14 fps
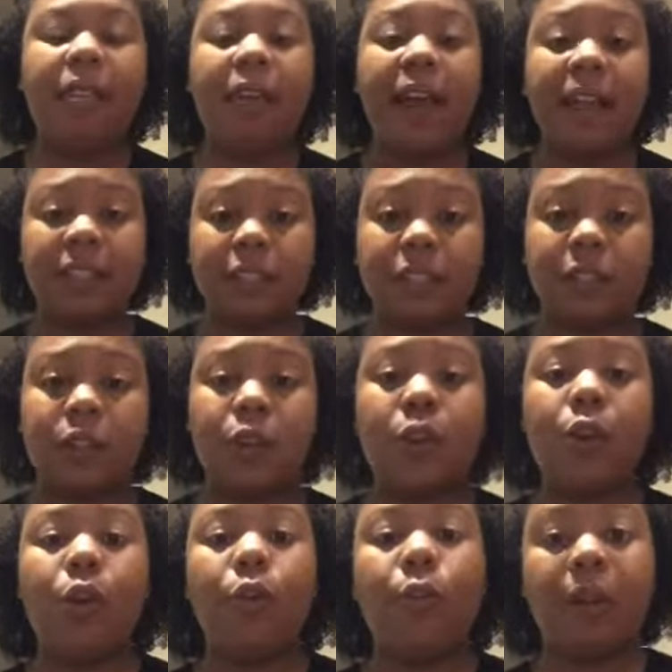That's
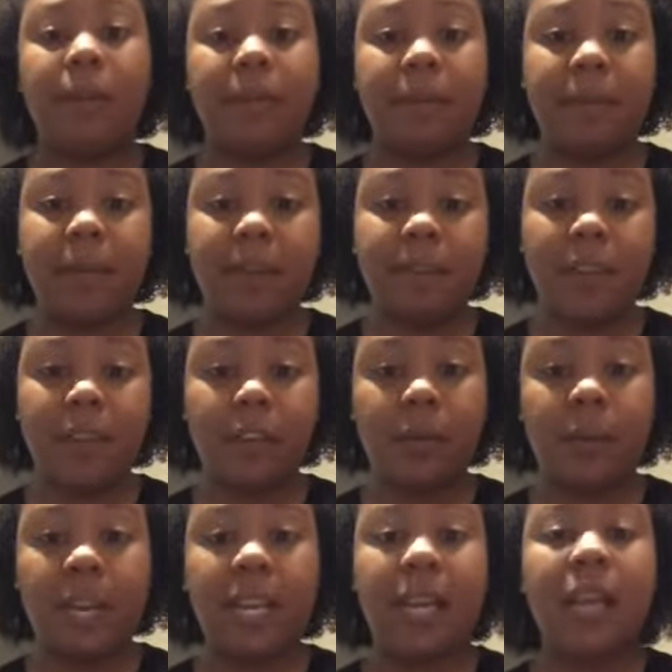what I'm going to be
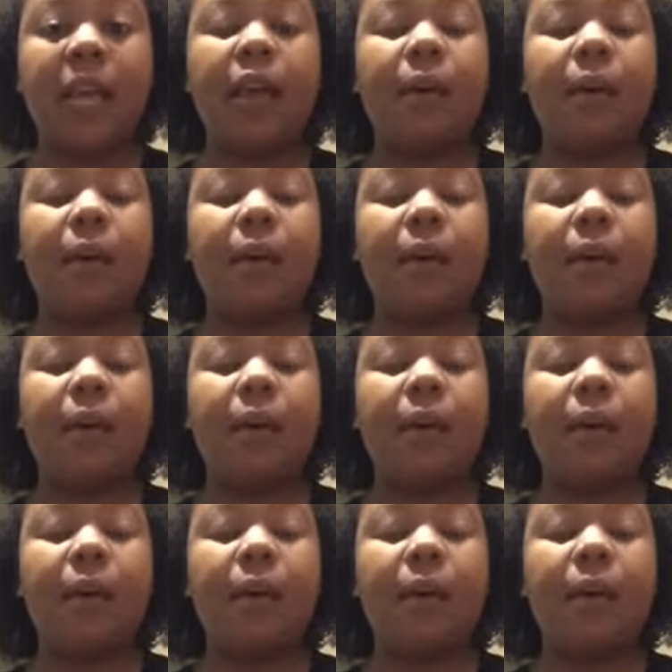evaluating,